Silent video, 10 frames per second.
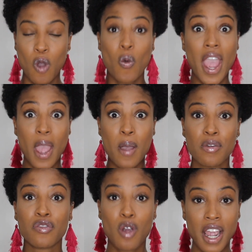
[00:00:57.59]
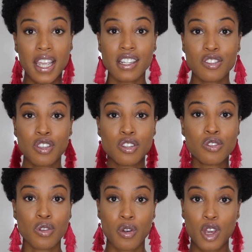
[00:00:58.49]
Wait, before I get into the
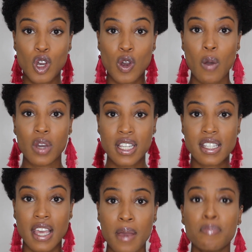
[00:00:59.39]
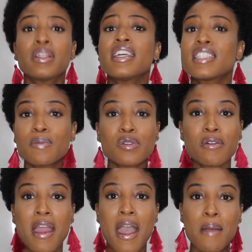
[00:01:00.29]
tutorial, I want to say, please
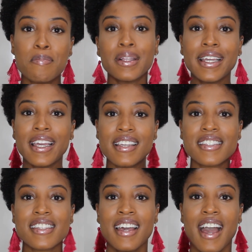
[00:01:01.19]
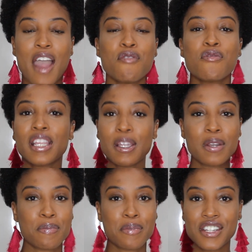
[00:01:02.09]
subscribe, please. I really
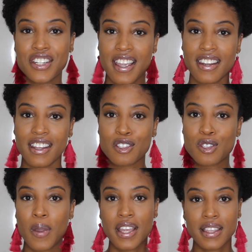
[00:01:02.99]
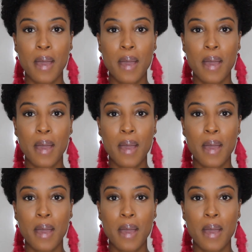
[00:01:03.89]
would appreciate it. So hit